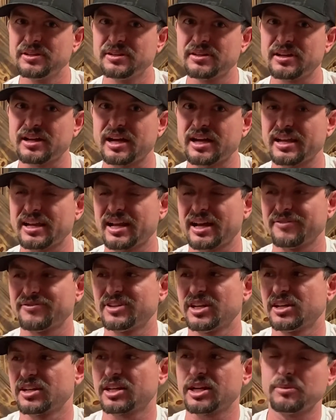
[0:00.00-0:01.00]
and I've done
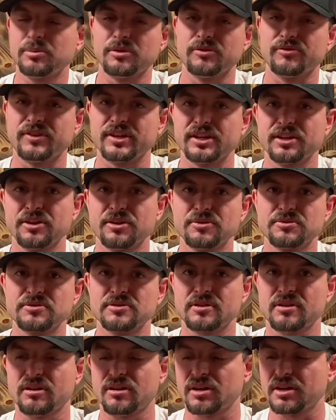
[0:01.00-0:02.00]
a couple videos
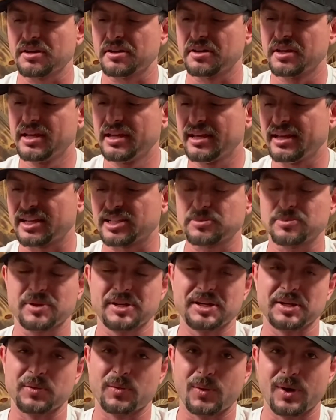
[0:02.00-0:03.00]
on
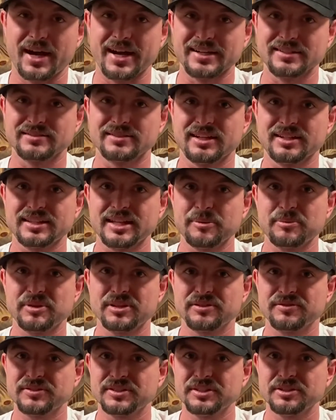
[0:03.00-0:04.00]
explaining why it's not that big of
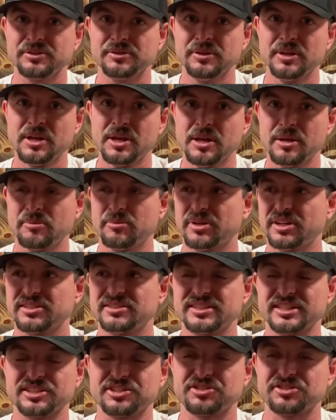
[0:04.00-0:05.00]
a deal, but
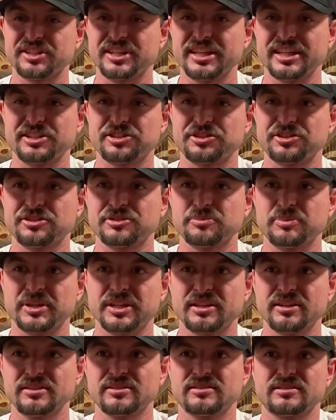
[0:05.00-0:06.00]
essentially it's just
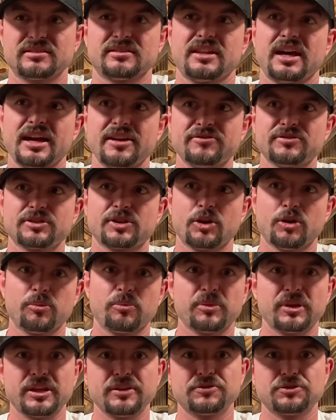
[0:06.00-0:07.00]
because LiveScope
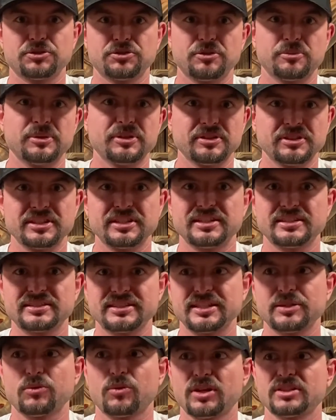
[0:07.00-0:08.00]
gives you the ability to see
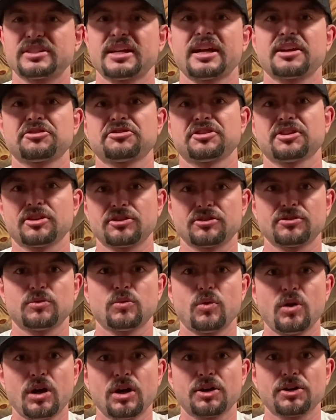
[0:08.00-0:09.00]
what's actually under the
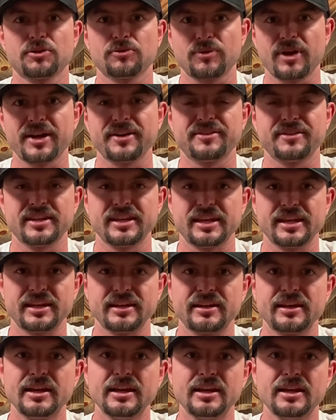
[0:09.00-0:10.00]
water right then,
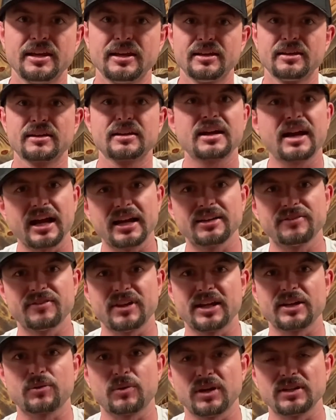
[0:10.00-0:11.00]
kind of
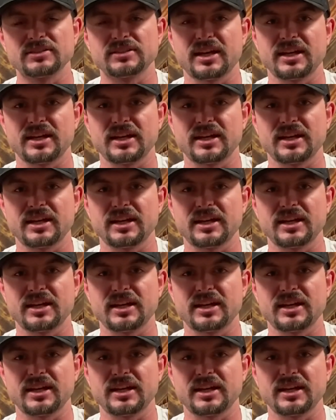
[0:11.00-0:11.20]
like what side